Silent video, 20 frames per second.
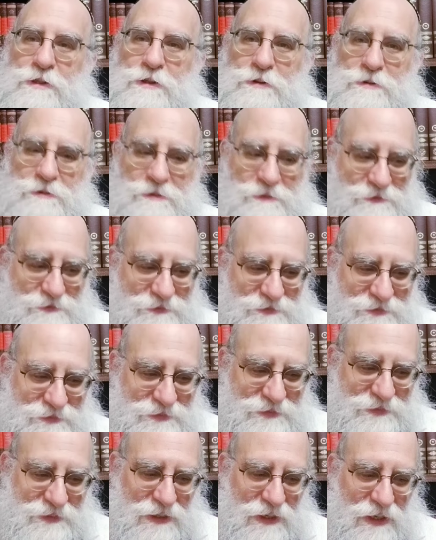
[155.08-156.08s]
you,
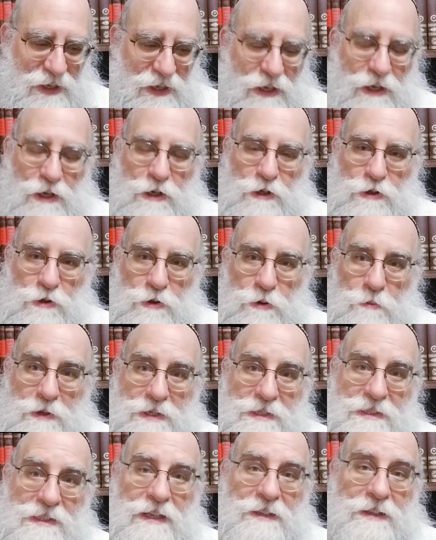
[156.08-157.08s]
you
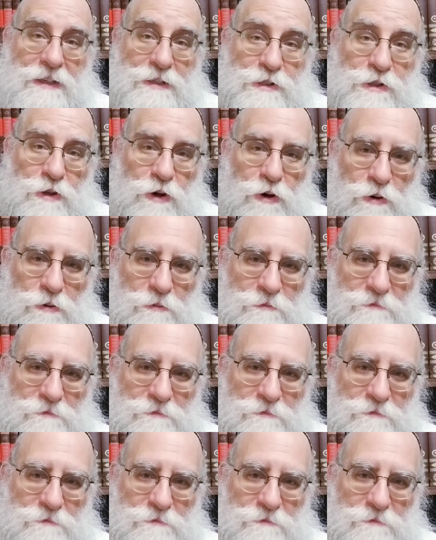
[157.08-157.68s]
must let us know.